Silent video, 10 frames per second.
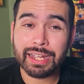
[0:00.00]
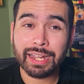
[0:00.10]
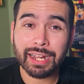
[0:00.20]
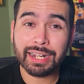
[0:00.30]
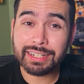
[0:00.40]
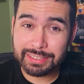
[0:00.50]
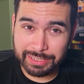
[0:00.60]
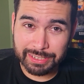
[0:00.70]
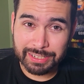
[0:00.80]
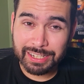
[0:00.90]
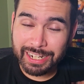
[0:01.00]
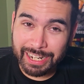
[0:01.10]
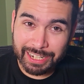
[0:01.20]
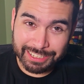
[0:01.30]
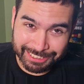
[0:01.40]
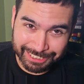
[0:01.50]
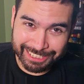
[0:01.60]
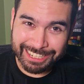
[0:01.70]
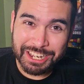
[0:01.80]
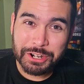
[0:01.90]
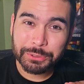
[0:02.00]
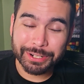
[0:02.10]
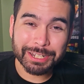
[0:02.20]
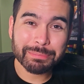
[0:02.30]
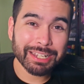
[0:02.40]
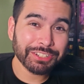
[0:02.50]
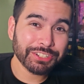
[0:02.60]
highly recommend